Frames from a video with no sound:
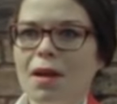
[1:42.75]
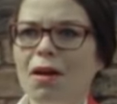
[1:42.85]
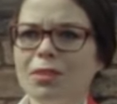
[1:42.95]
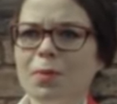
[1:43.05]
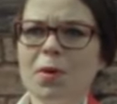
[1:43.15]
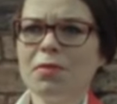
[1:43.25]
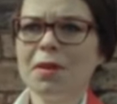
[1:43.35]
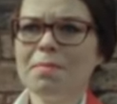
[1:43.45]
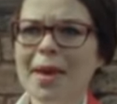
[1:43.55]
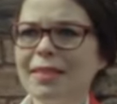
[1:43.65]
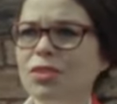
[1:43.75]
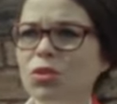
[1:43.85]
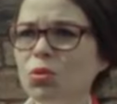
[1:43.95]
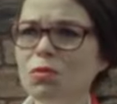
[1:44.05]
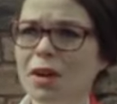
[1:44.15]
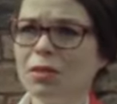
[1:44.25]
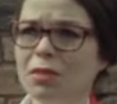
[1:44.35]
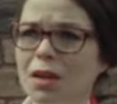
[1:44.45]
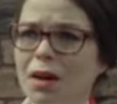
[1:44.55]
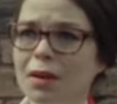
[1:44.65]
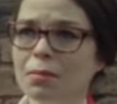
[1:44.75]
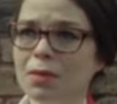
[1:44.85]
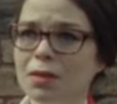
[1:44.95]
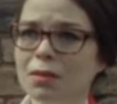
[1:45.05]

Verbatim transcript: ask me whether I make the school run on time.